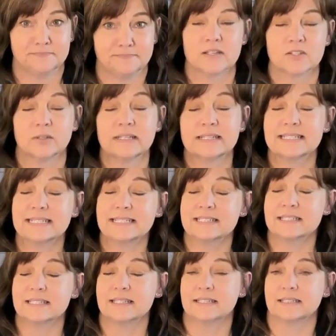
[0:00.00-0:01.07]
So let's get
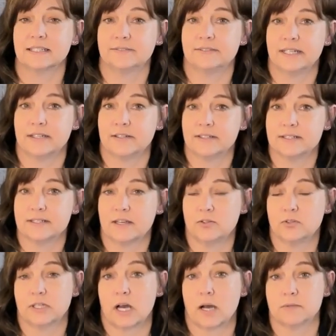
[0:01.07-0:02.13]
into the 11 areas that you
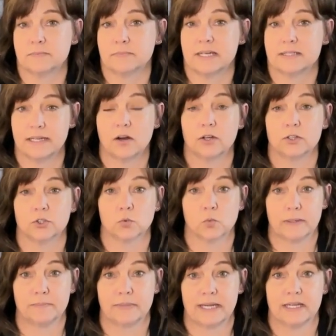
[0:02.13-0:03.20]
can optimize on your
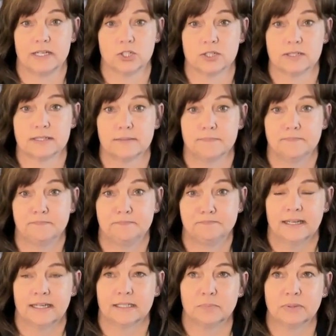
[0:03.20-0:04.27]
web pages.
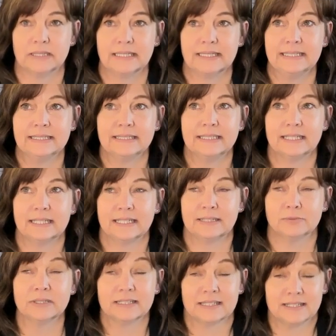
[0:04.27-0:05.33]
And applying
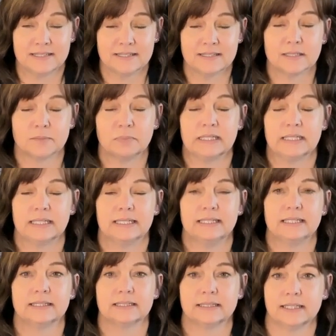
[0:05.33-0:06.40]

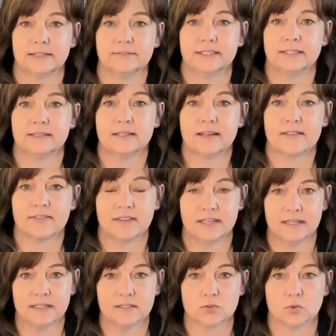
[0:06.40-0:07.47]
11
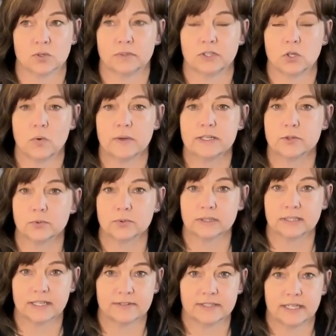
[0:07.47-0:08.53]
things or going through
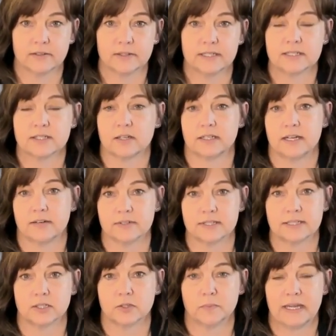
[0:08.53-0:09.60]
11 areas on every
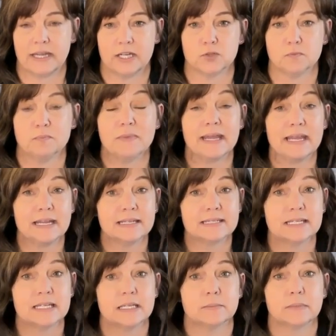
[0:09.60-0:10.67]
single page may
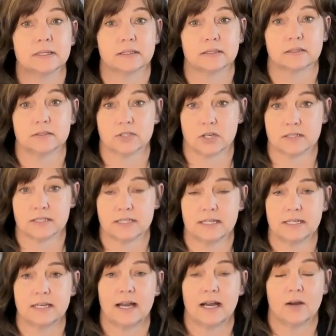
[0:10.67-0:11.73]
seem a little
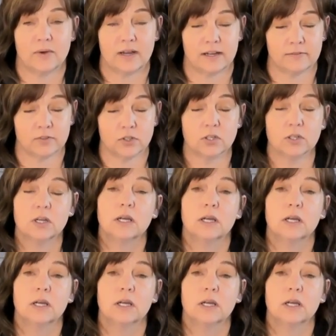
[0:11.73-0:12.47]
daunting. However,